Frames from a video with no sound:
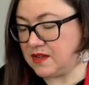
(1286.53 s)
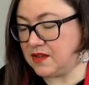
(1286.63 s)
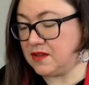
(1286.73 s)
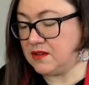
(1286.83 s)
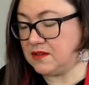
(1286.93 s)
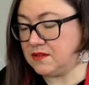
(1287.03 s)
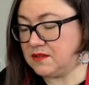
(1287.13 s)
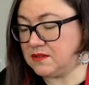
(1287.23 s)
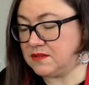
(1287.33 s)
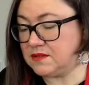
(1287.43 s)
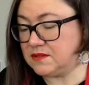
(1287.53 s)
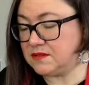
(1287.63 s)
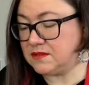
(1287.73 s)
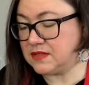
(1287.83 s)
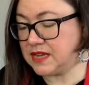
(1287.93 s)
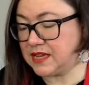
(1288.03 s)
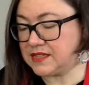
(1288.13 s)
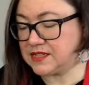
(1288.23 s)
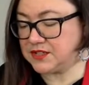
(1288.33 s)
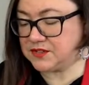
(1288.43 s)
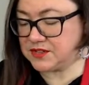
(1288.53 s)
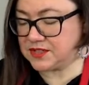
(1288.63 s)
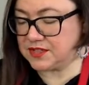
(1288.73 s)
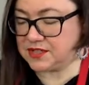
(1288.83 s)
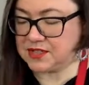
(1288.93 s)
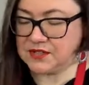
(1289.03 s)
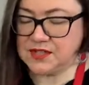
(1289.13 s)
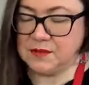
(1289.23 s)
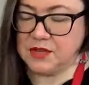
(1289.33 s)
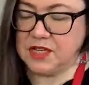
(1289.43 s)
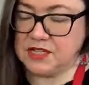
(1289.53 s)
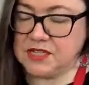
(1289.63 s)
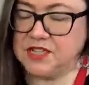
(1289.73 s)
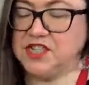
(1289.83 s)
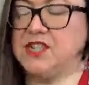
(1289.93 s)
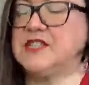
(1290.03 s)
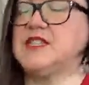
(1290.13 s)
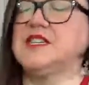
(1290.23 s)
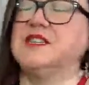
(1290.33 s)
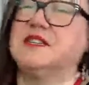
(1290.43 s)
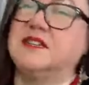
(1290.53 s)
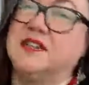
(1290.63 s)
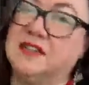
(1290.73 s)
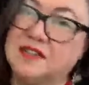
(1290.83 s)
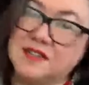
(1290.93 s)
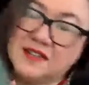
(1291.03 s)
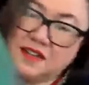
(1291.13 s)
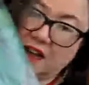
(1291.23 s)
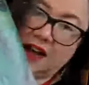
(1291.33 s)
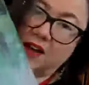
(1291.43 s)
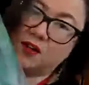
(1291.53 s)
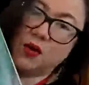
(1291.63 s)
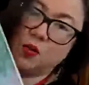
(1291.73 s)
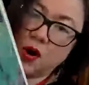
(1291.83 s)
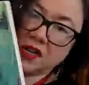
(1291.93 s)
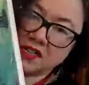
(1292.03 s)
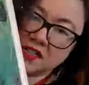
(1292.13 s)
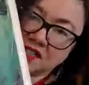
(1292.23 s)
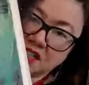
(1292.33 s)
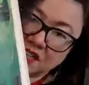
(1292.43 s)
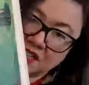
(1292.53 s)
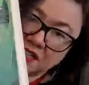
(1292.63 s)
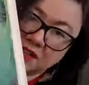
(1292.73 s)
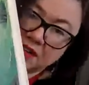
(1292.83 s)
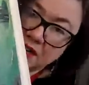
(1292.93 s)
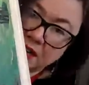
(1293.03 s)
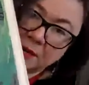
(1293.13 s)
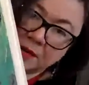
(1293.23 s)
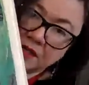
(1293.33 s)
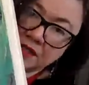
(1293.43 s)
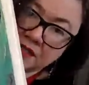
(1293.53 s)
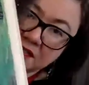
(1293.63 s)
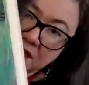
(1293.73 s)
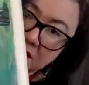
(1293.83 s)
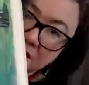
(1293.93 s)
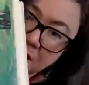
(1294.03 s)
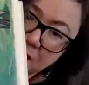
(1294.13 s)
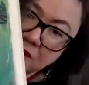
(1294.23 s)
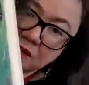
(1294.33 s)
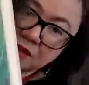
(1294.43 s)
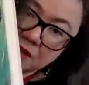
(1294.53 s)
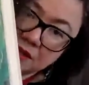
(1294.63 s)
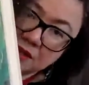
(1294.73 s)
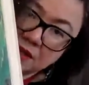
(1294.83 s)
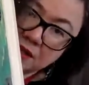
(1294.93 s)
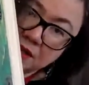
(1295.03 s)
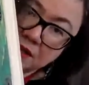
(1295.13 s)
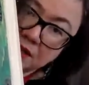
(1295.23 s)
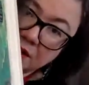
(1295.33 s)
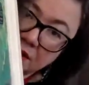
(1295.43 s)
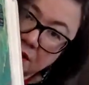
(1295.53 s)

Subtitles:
Oh, that's interesting. So something that's suggesting, I don't know what it's suggesting right now, but you see these circles are